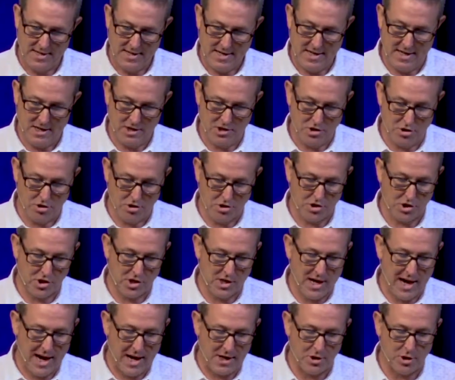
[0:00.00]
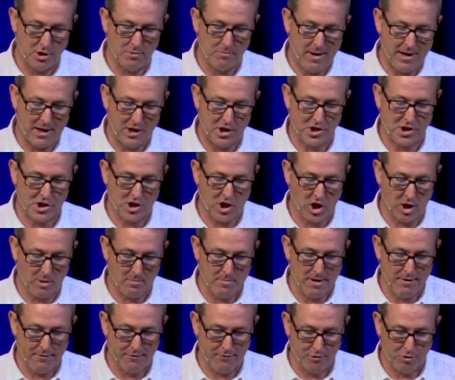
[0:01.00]
Now, uh, usually, I don't mind sharing
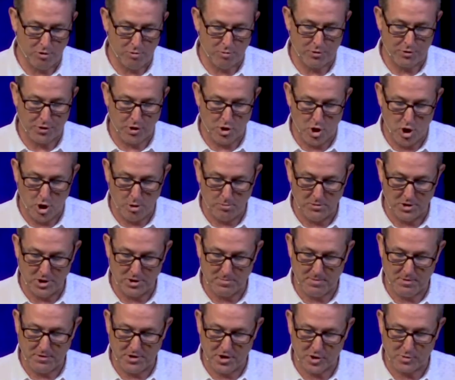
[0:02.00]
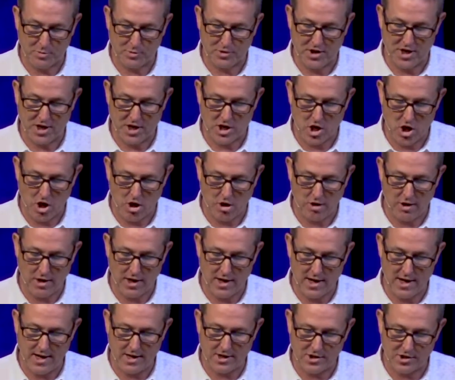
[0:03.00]
my food with the homeless, but this was a carne
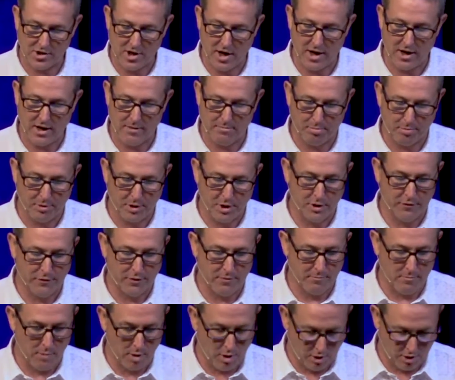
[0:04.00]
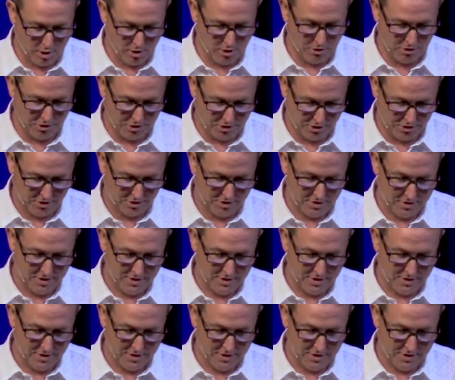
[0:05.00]
asada burrito from Marcos.